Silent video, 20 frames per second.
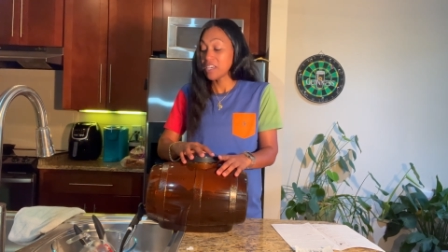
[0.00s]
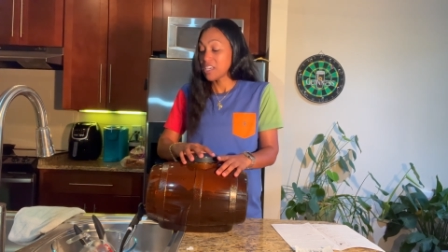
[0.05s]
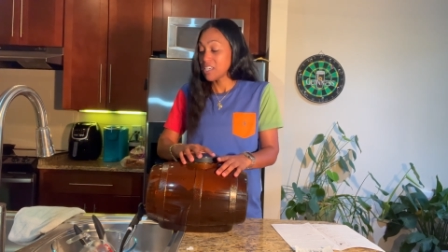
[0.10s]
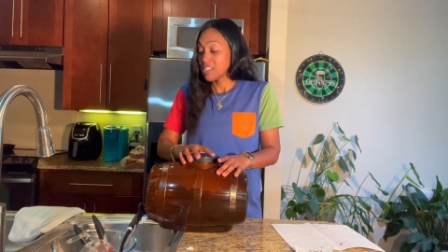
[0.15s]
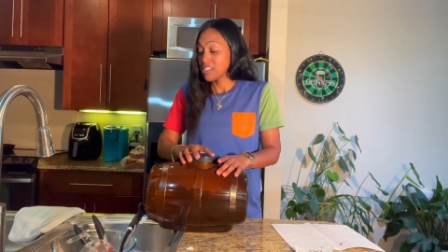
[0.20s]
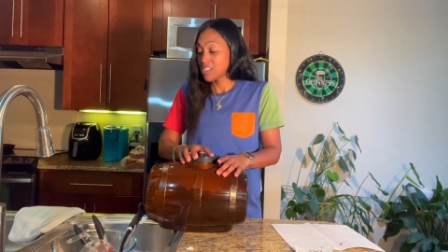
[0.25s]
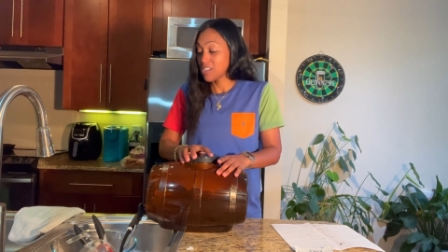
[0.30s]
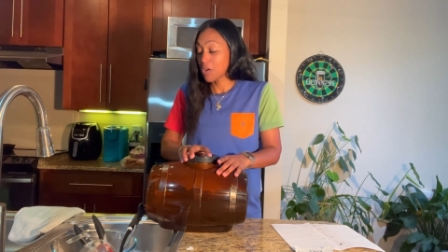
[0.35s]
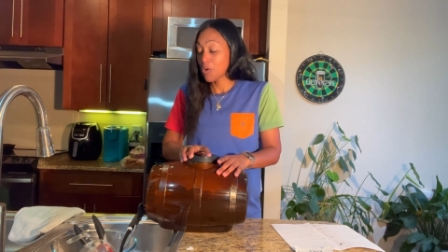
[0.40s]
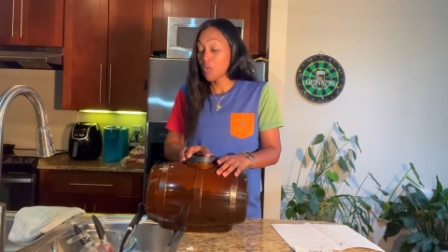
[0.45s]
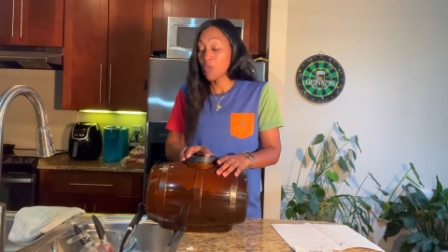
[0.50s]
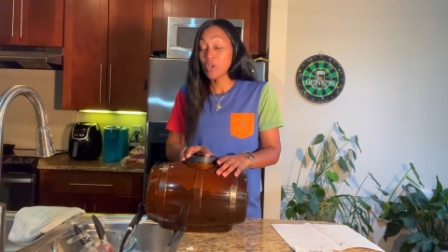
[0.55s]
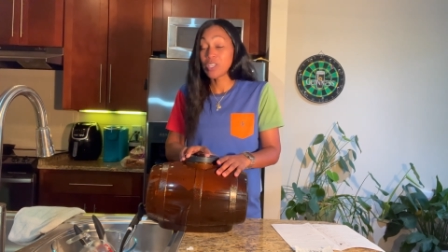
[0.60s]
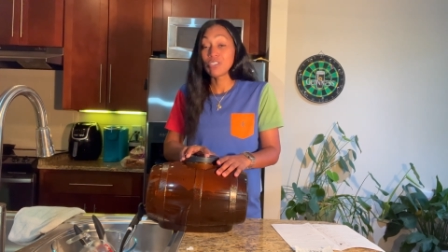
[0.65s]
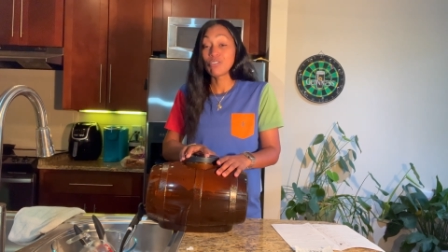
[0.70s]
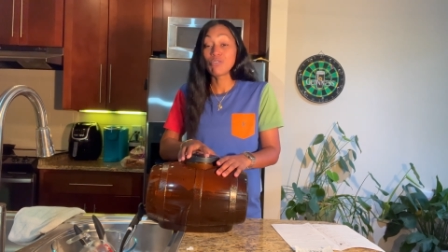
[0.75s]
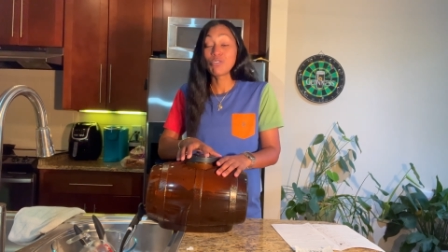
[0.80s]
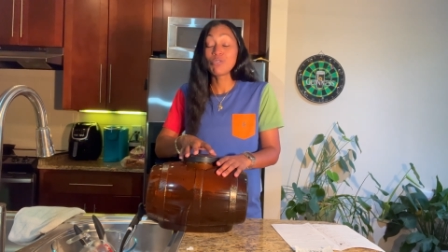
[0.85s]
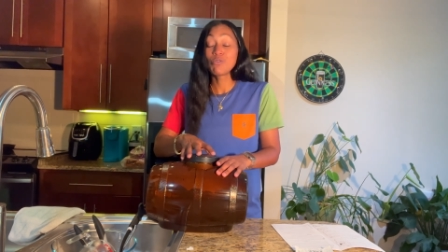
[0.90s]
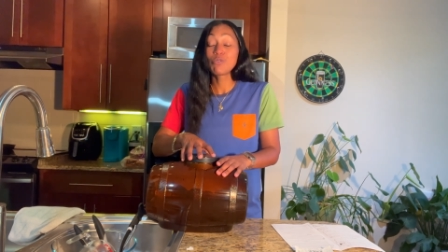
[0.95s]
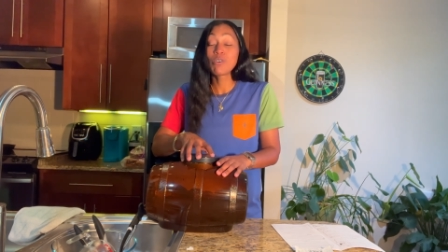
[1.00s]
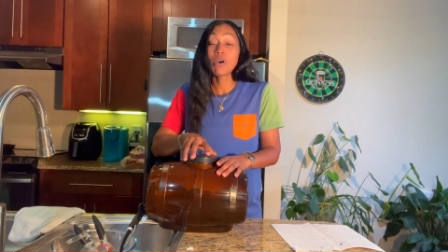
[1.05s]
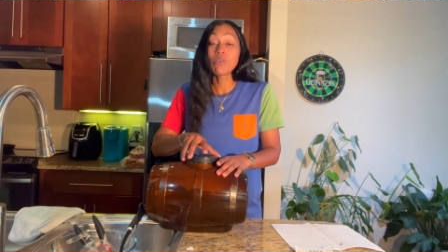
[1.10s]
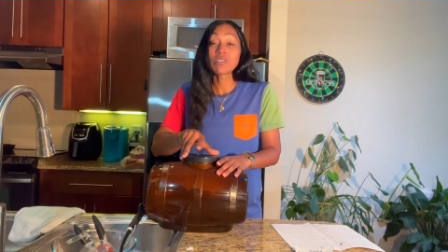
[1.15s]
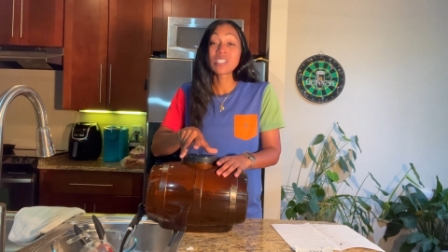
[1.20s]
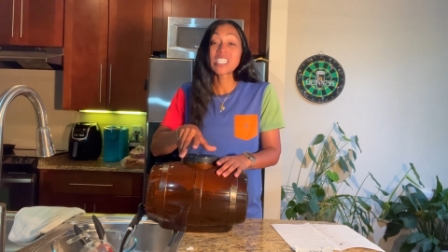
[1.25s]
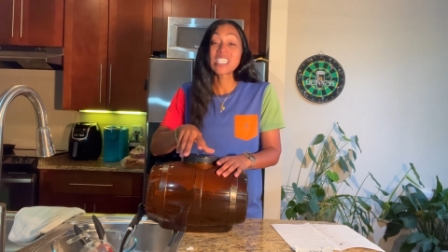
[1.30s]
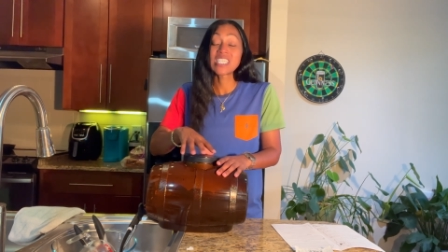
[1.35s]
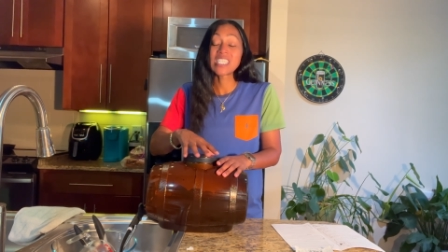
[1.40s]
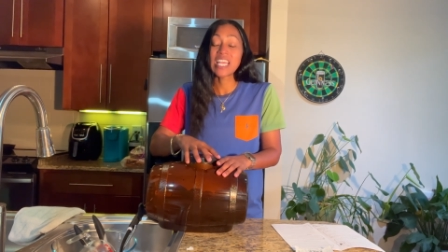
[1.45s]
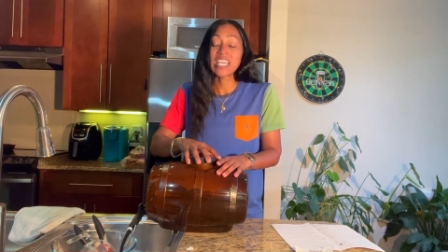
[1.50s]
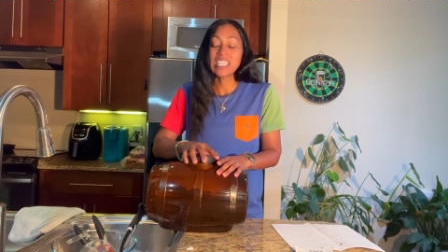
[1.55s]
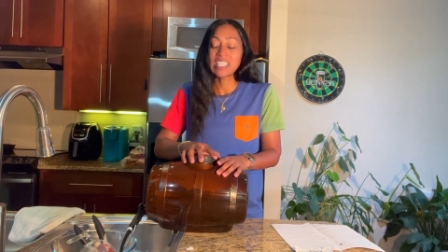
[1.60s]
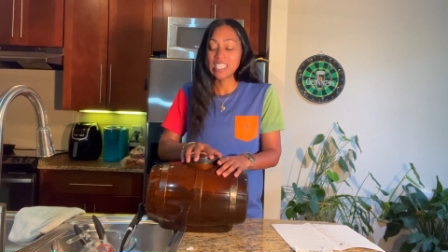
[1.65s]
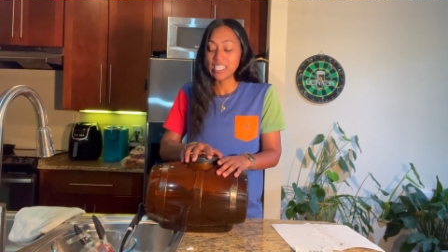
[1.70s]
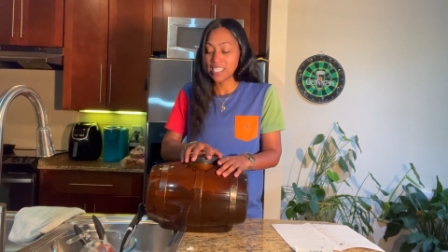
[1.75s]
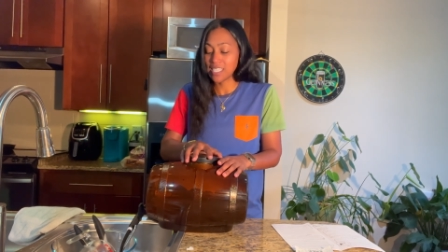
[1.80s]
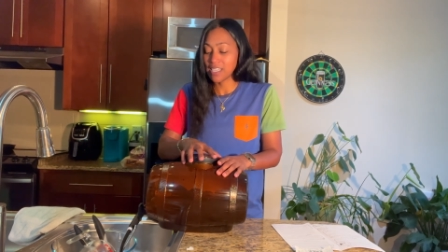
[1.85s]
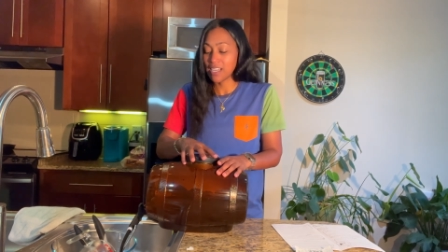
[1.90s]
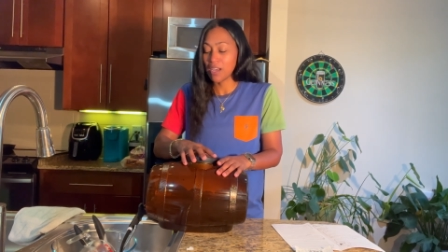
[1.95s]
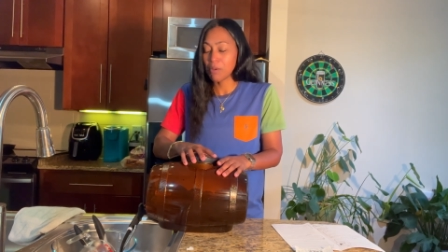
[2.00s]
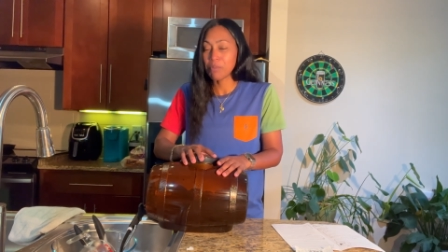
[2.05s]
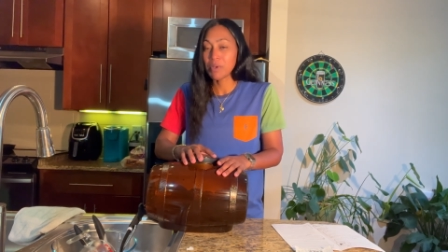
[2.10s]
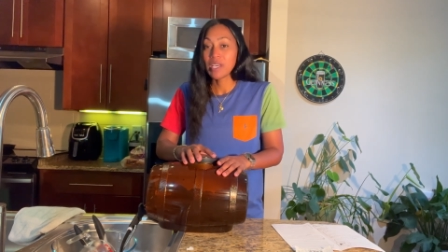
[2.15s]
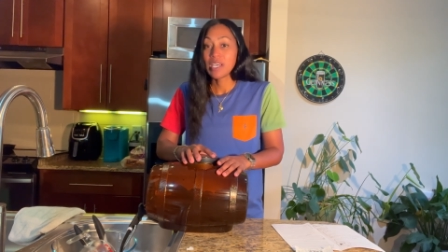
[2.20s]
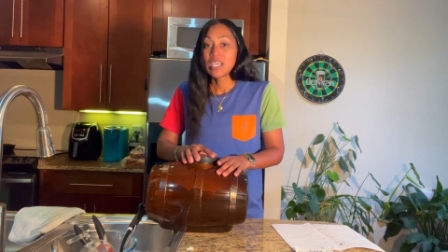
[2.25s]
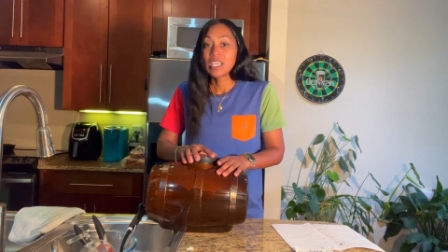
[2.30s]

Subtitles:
So when you do go to shake this up,